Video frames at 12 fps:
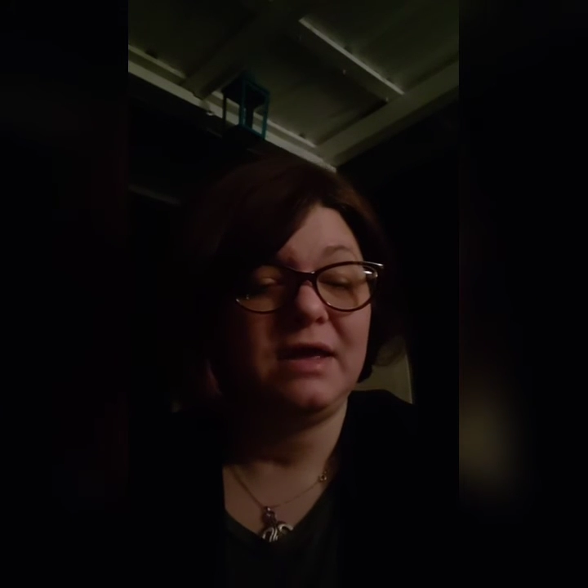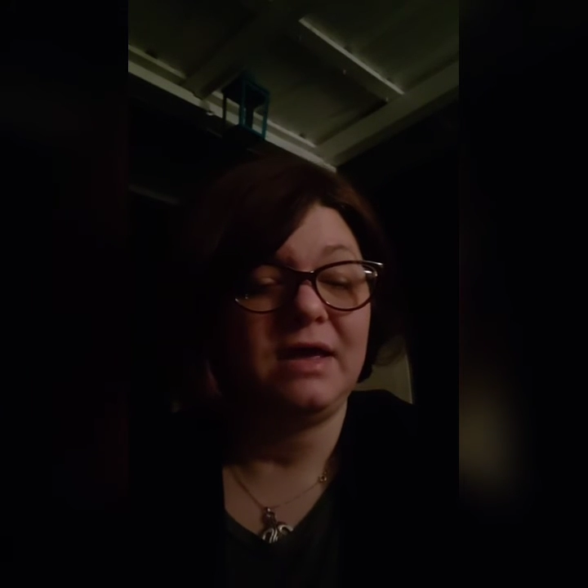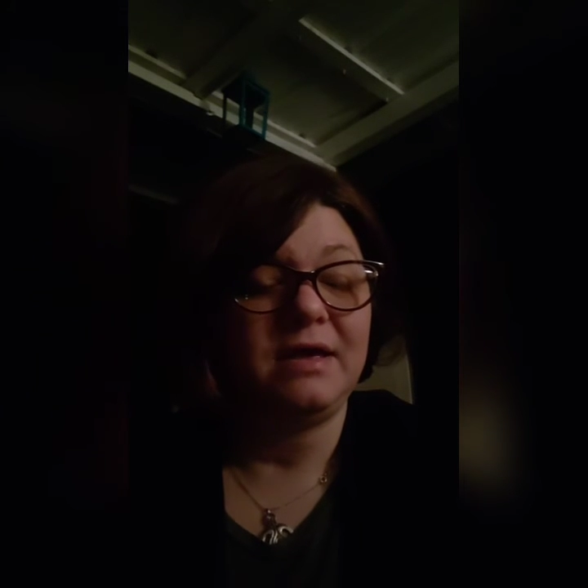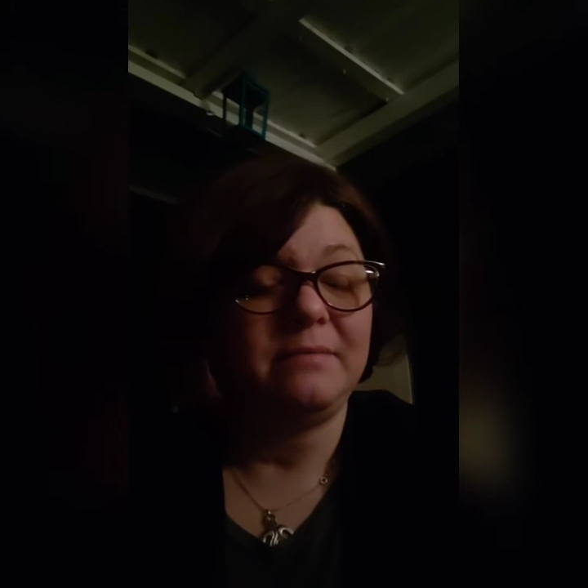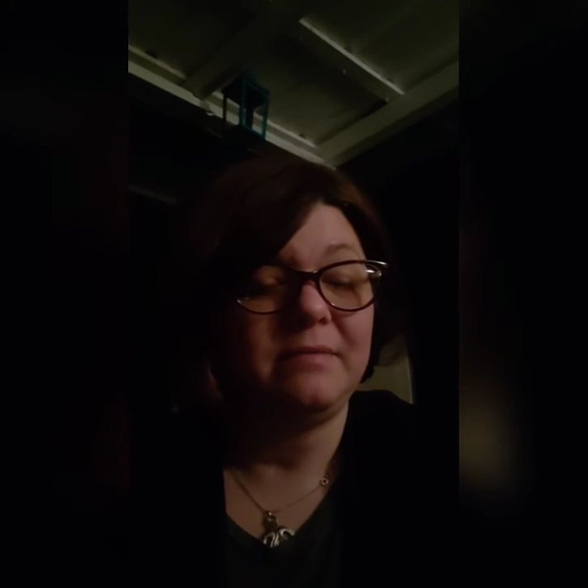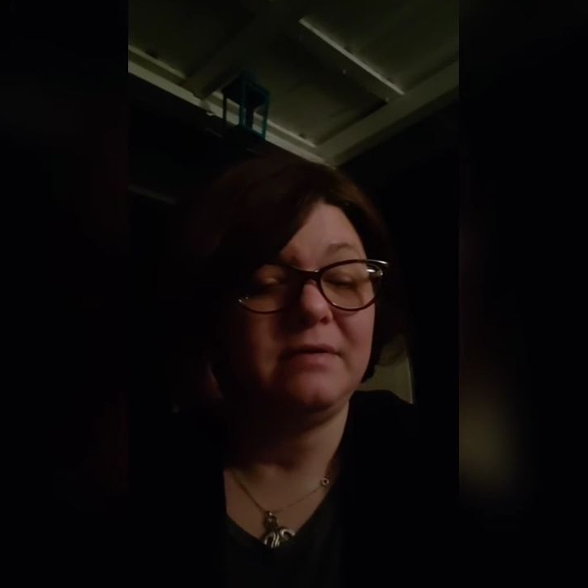
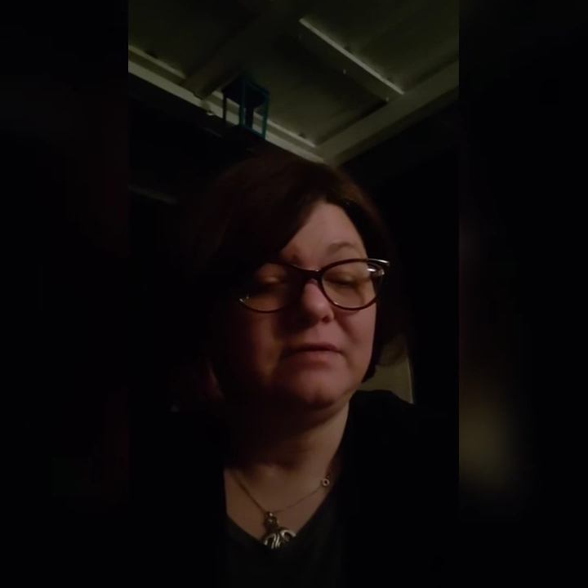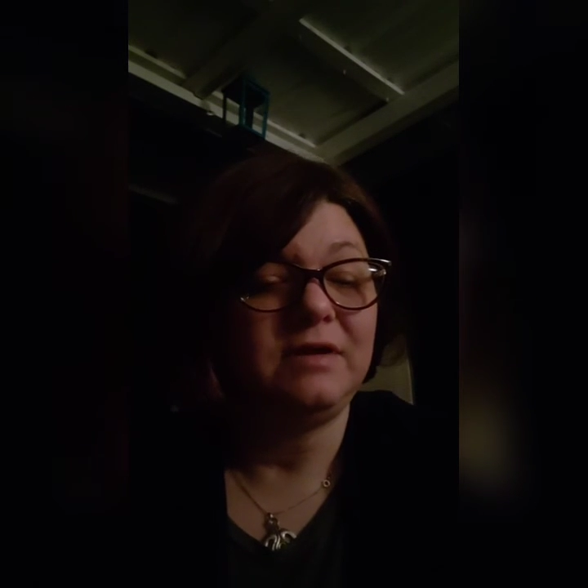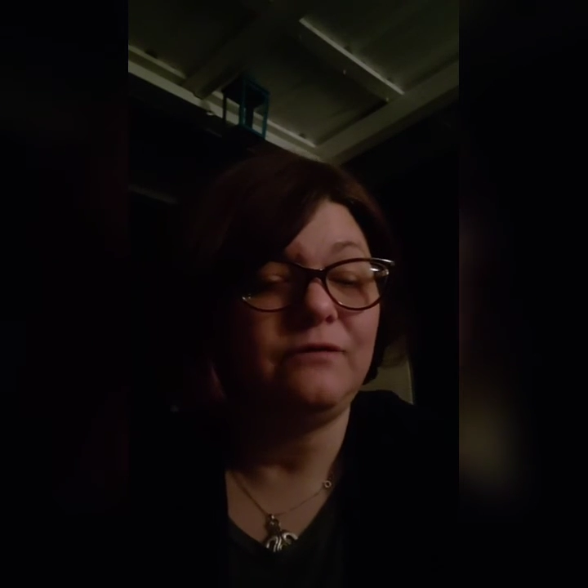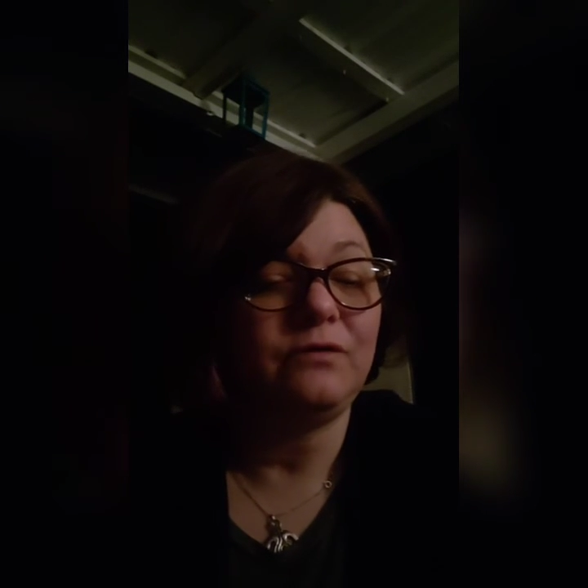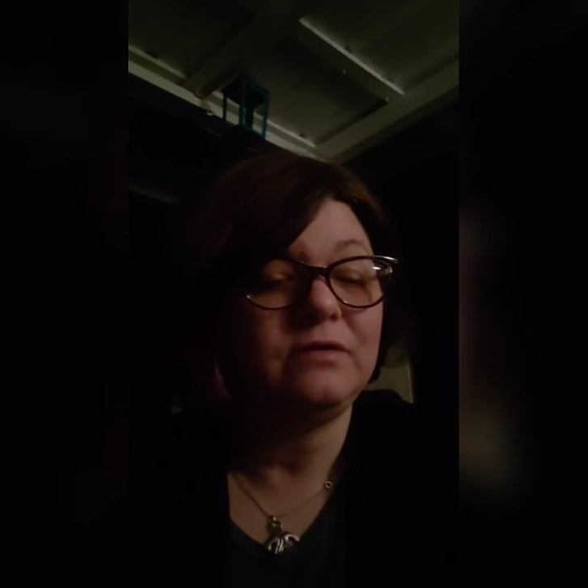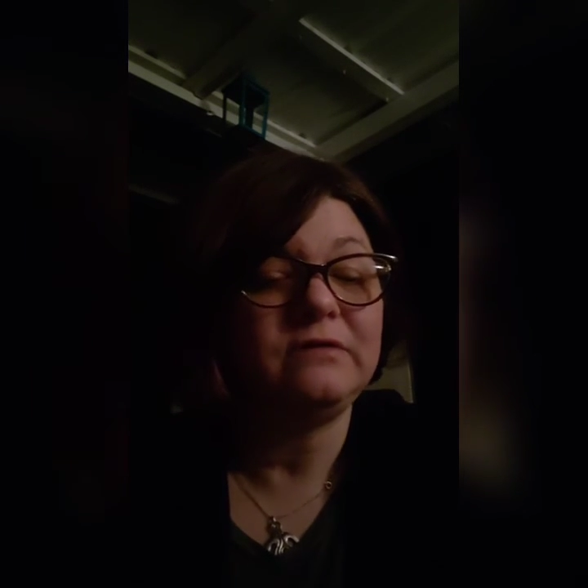um,
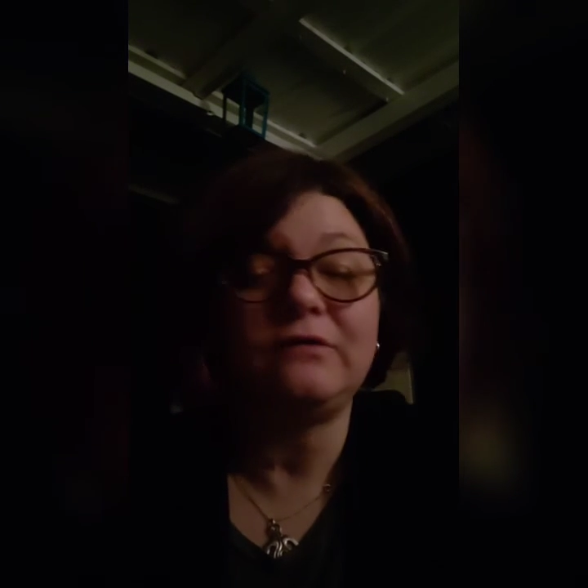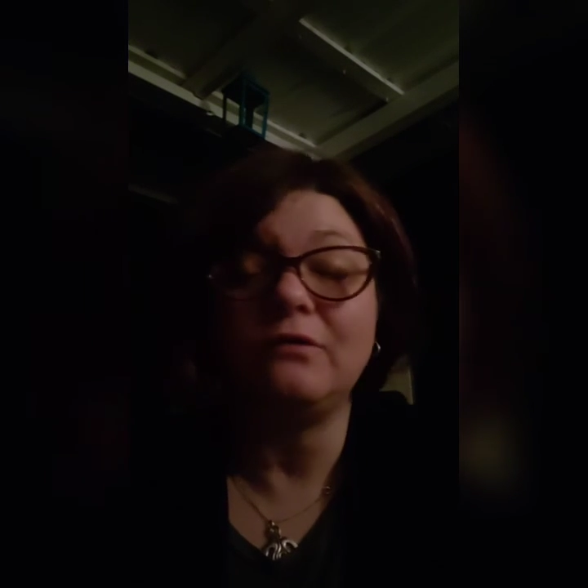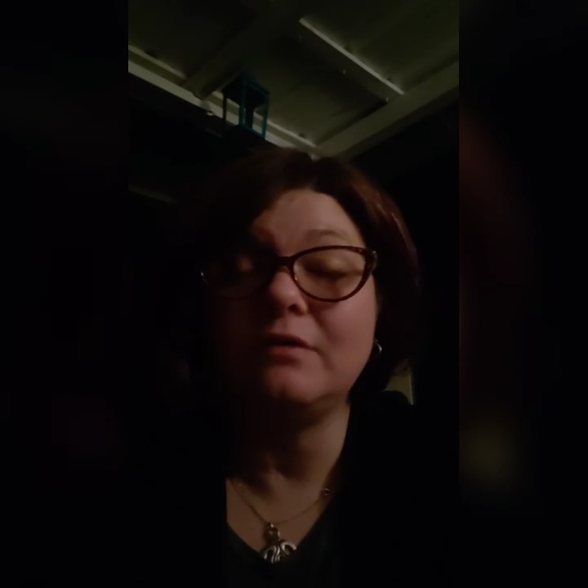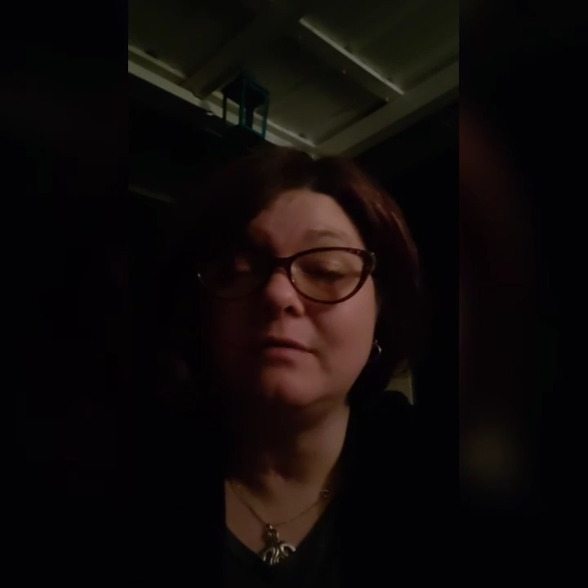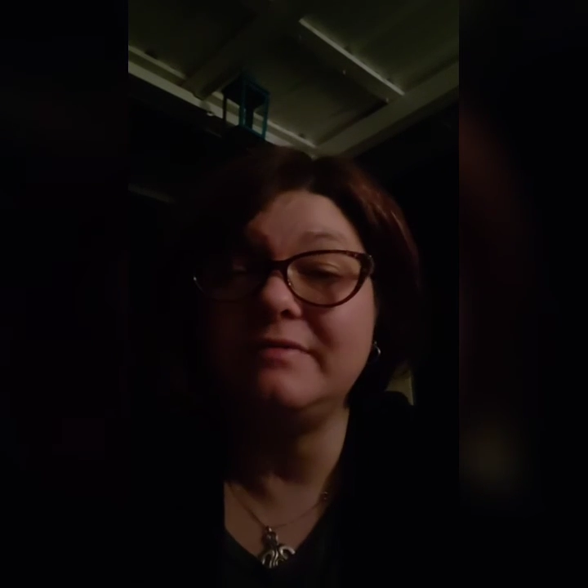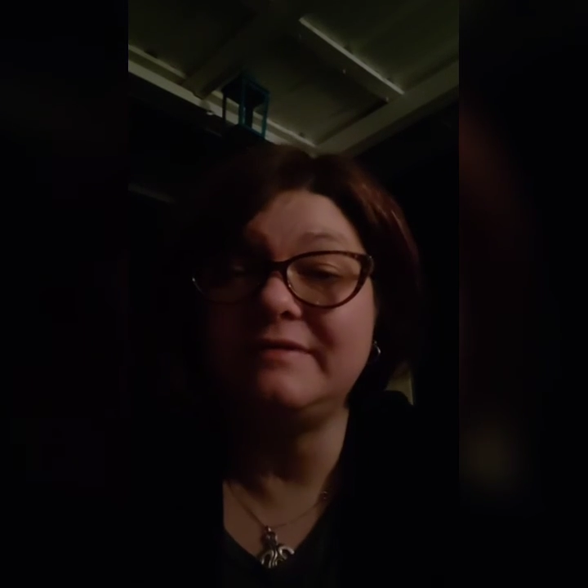different
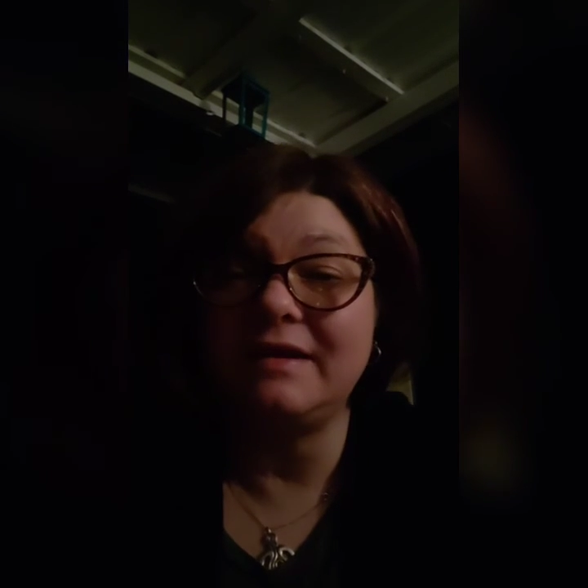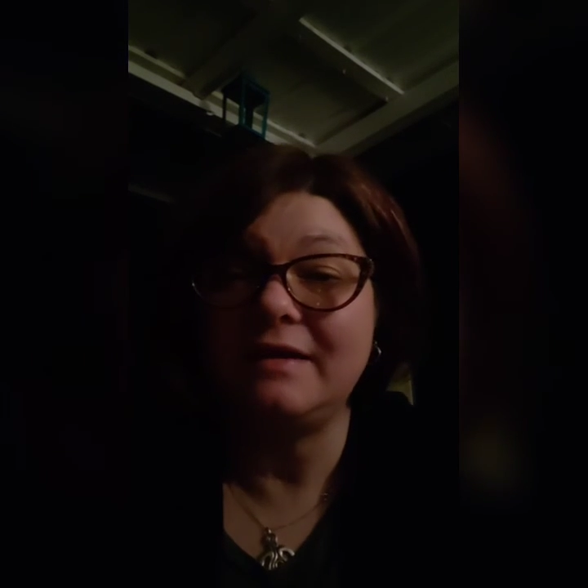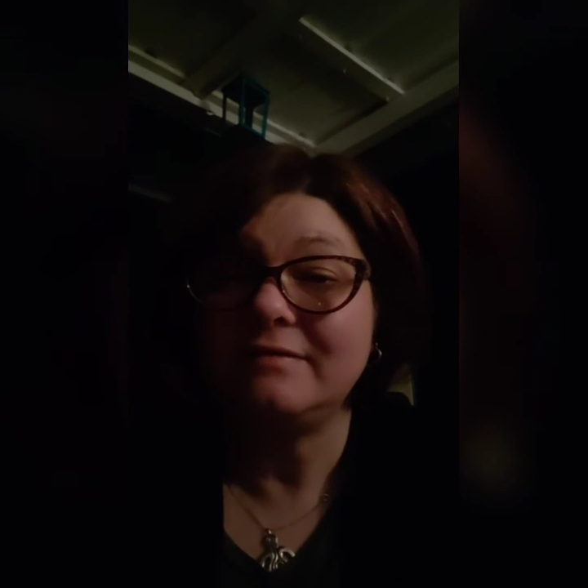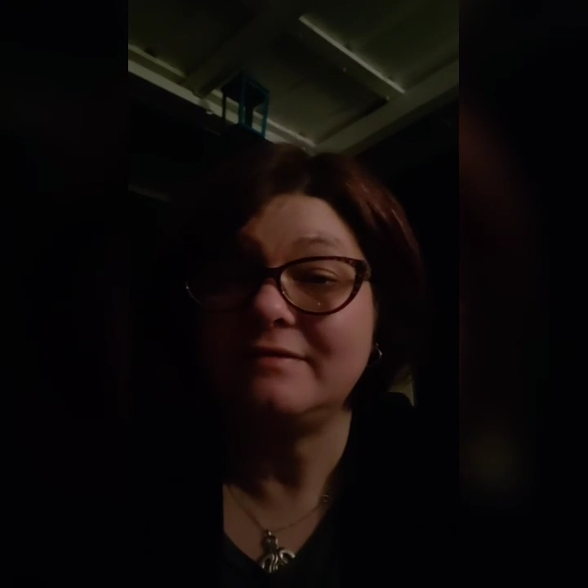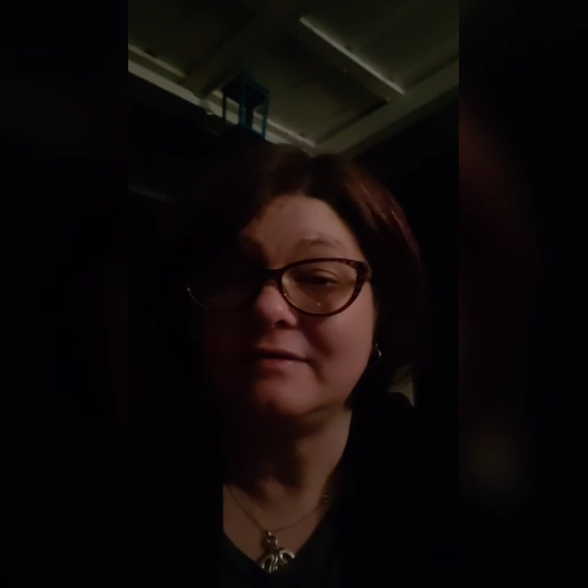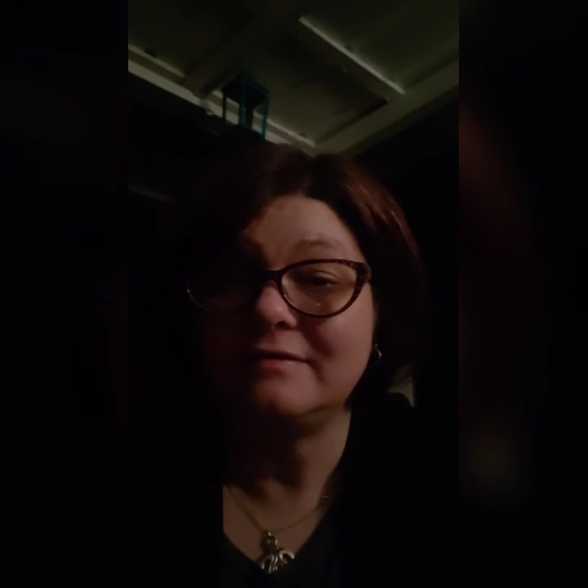
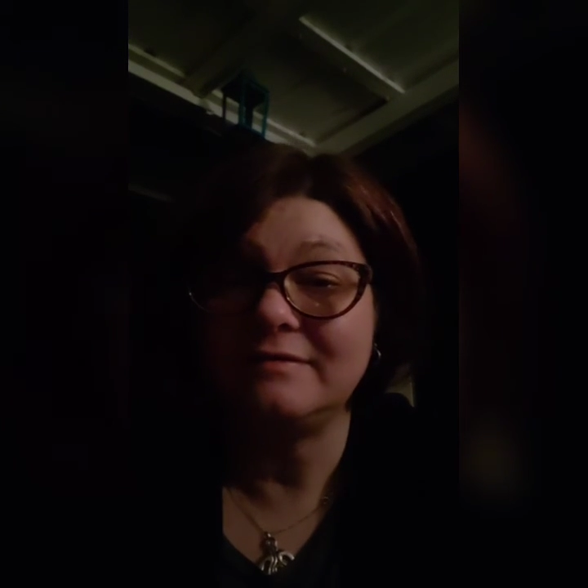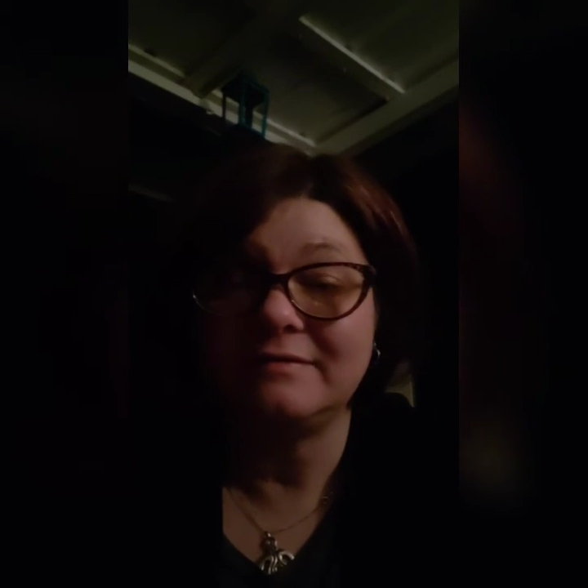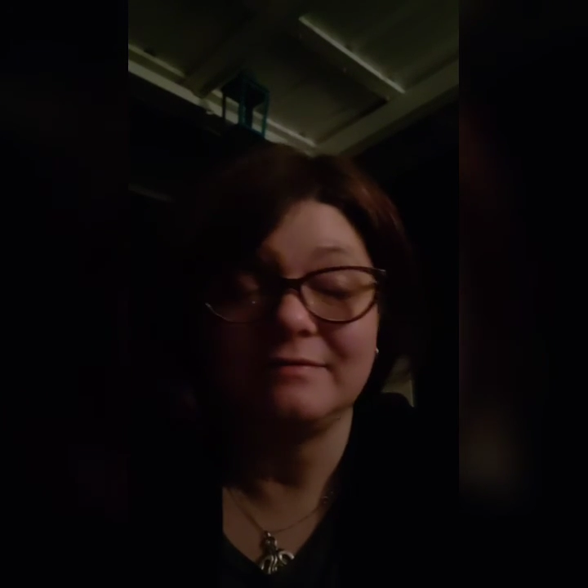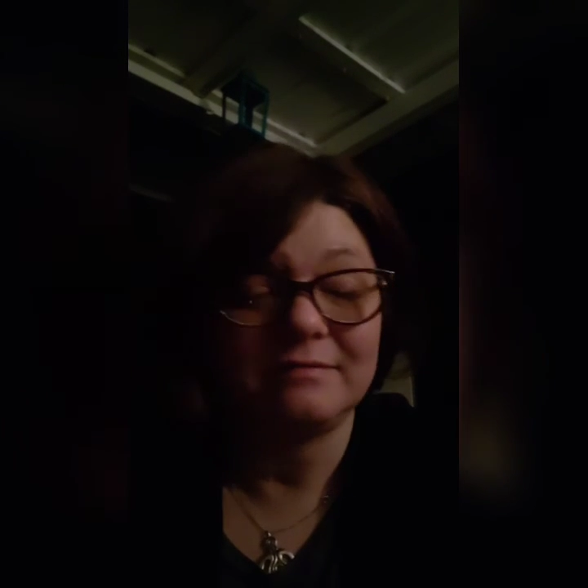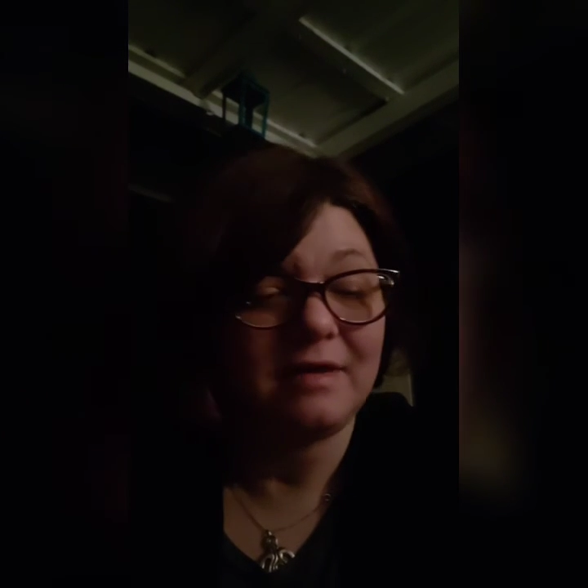circumstances.